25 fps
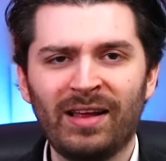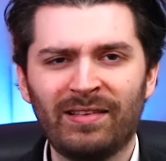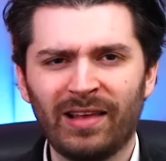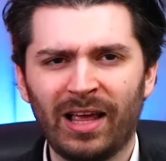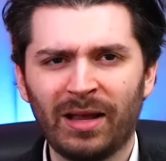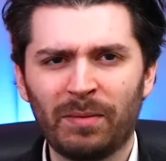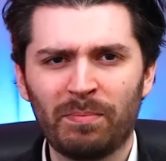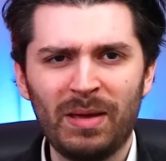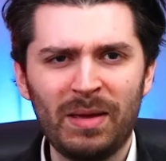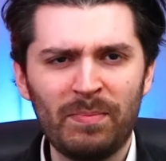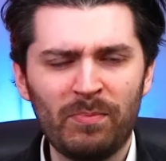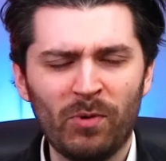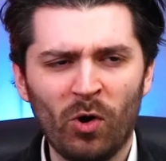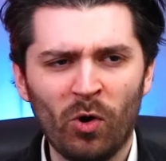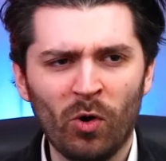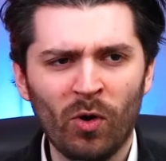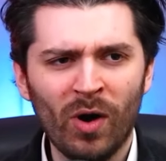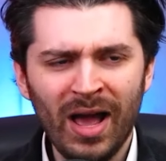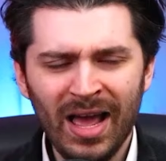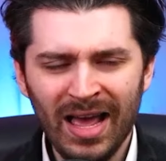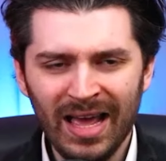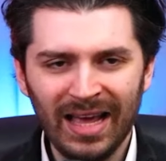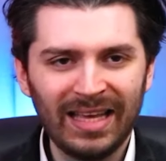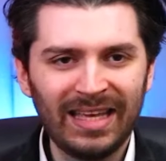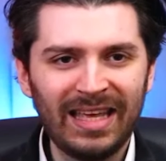Like, people
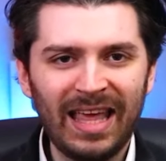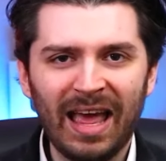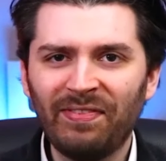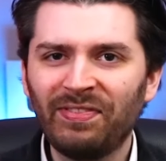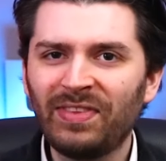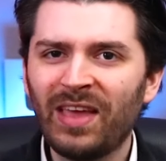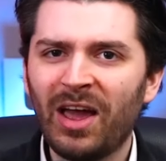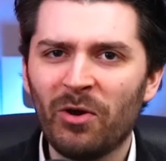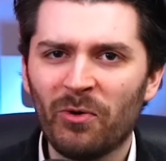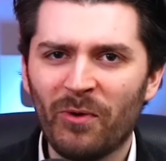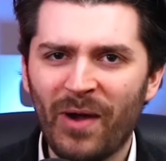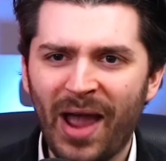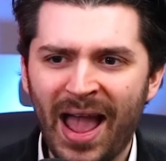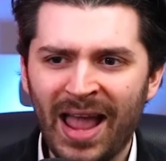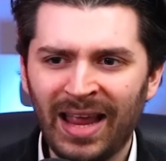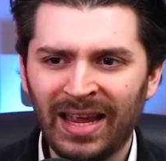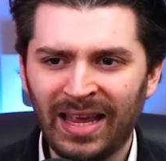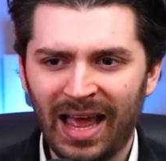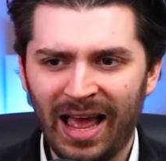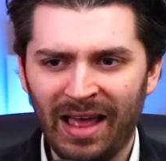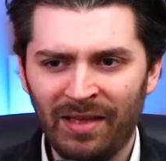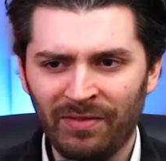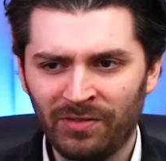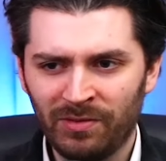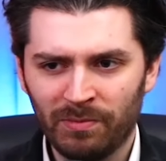get their rank
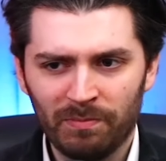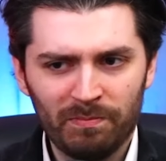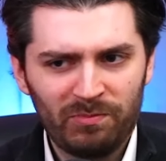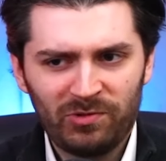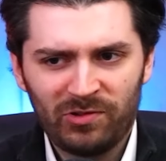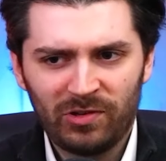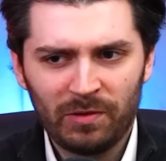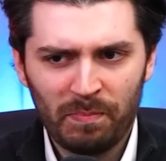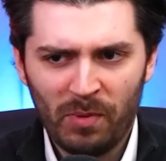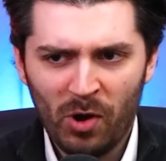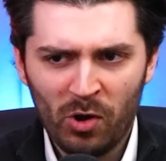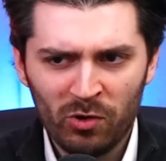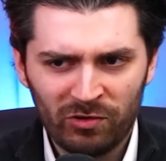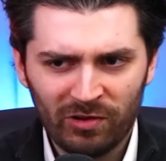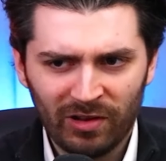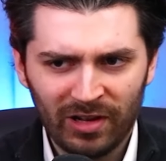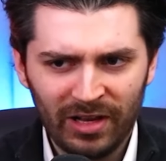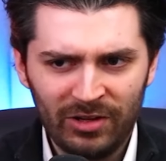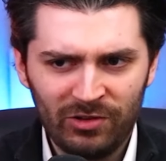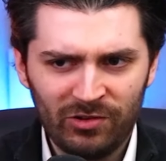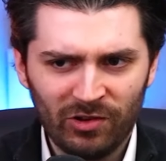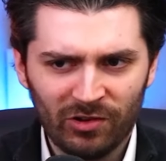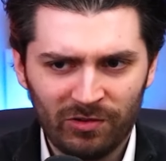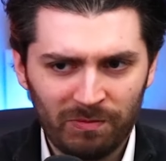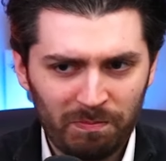and supposedly
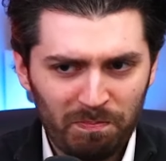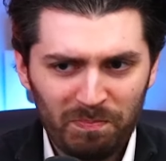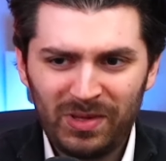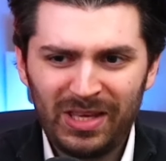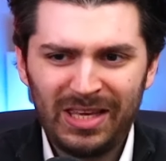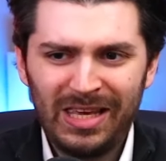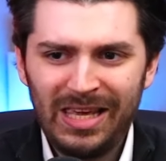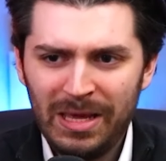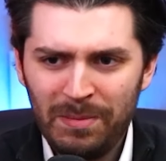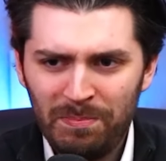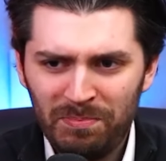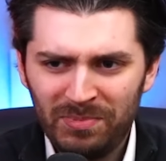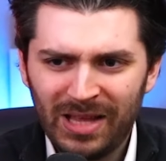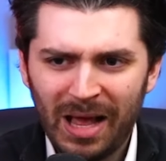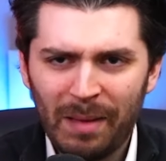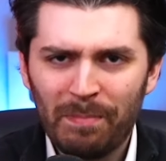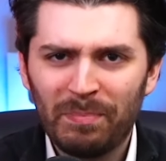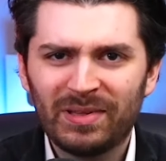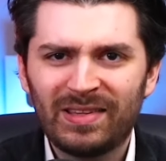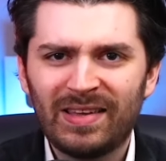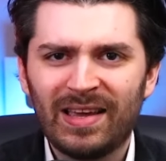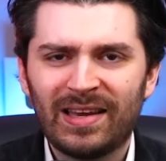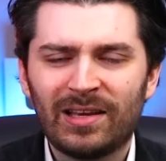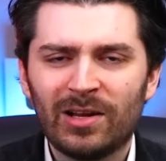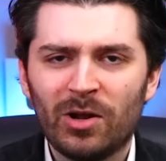just keep that
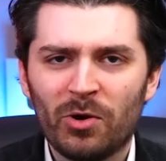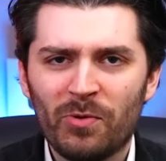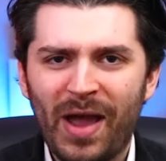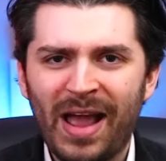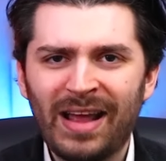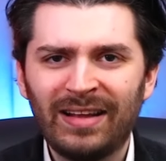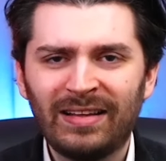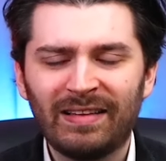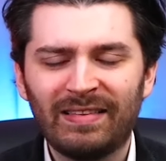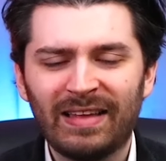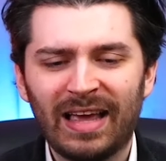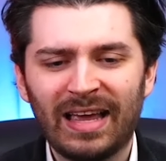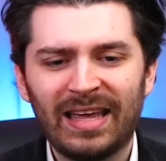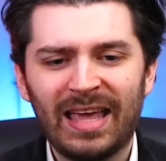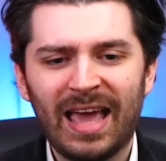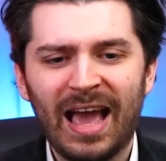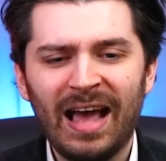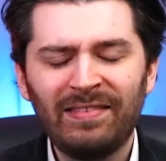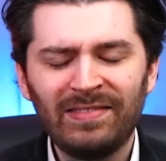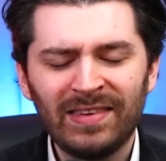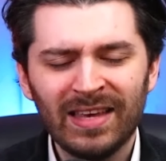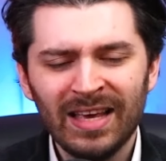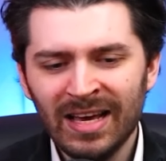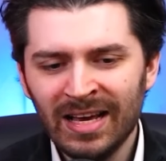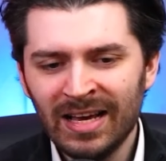particular rank that they get.